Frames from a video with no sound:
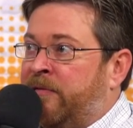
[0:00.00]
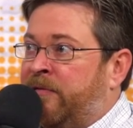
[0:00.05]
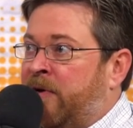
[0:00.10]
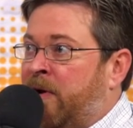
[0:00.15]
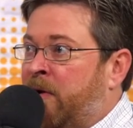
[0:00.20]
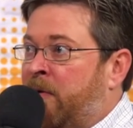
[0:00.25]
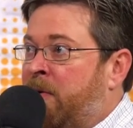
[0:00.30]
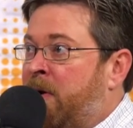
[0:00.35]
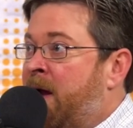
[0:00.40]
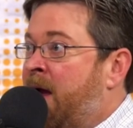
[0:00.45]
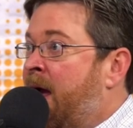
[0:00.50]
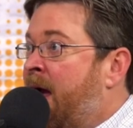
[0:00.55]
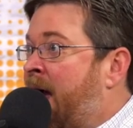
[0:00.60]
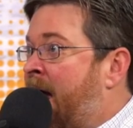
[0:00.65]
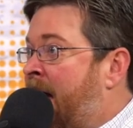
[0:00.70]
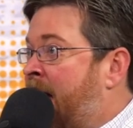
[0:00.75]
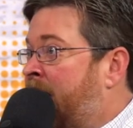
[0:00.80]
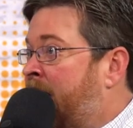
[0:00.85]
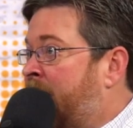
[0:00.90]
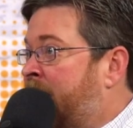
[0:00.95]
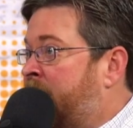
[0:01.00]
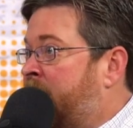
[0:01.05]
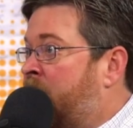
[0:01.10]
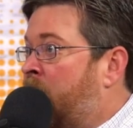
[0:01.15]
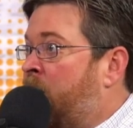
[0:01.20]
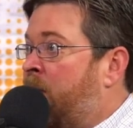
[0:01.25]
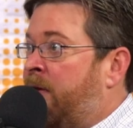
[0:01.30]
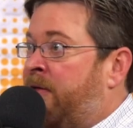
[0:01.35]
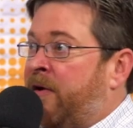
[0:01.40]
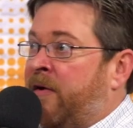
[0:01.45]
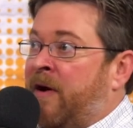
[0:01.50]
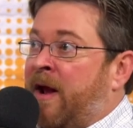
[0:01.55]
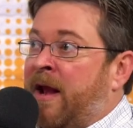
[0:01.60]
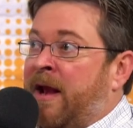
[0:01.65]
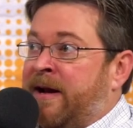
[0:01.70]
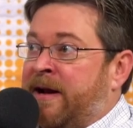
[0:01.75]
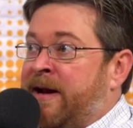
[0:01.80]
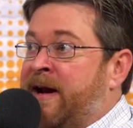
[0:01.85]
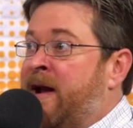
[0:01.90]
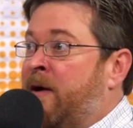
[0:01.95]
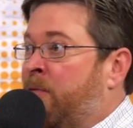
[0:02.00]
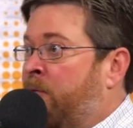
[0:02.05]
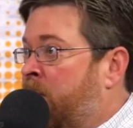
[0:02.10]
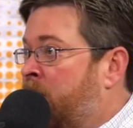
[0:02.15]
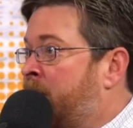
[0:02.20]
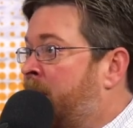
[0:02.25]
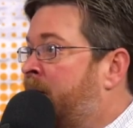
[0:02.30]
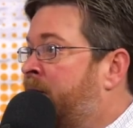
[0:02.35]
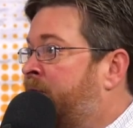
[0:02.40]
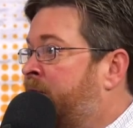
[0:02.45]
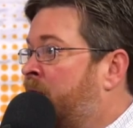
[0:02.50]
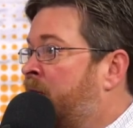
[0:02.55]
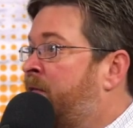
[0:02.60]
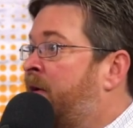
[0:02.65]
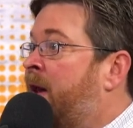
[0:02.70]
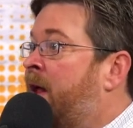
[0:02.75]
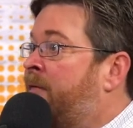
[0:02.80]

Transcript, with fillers: So I like to go out there. I like to network myself.